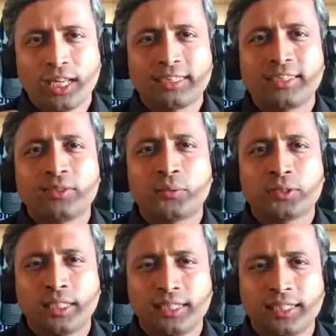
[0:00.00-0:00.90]
so last year it
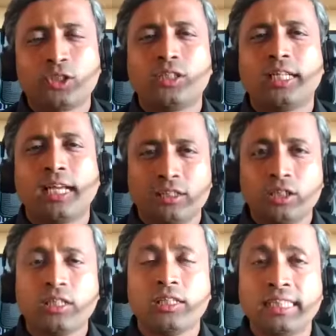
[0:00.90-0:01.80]
was 100. So yeah,
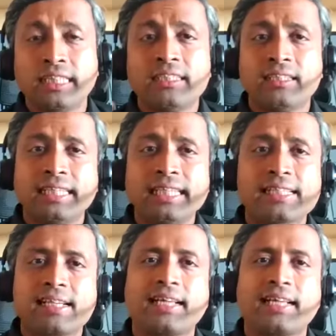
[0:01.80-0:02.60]
things